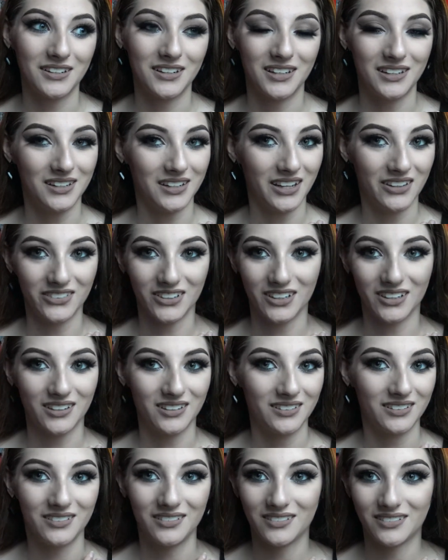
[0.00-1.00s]
It never.
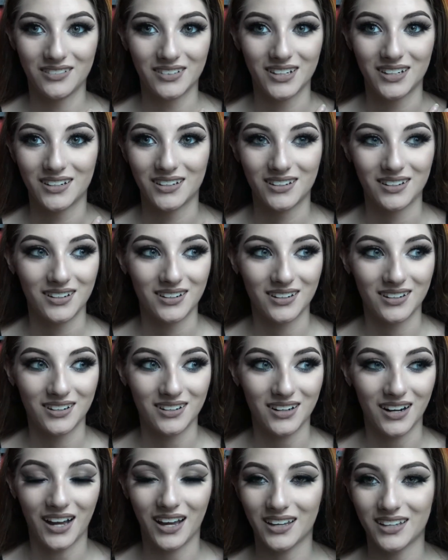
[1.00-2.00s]

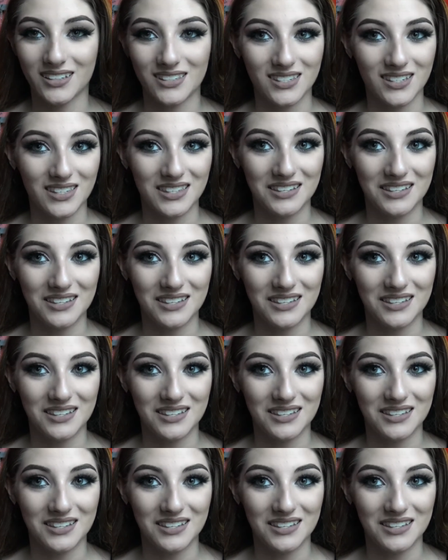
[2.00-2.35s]
I could see